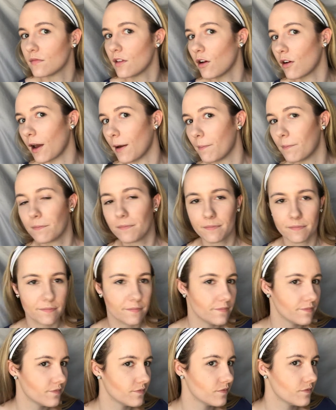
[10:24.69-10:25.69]
Okay,
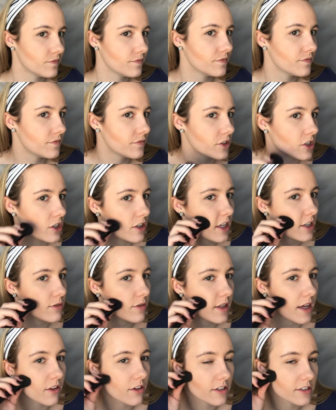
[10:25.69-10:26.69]
so that's
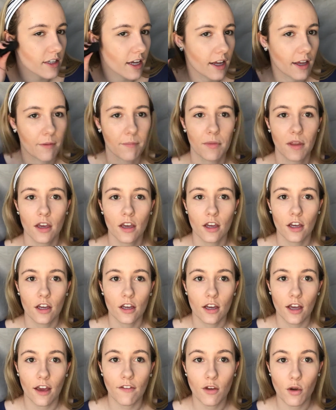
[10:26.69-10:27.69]
what that looks like.
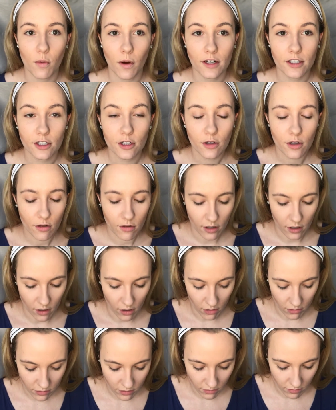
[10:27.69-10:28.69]
If you want to, you can
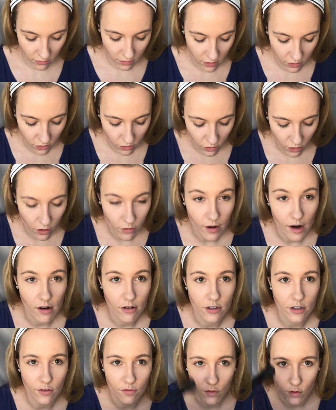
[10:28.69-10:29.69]
also do
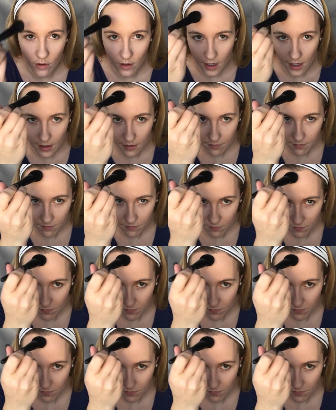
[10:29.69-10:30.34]
around your forehead.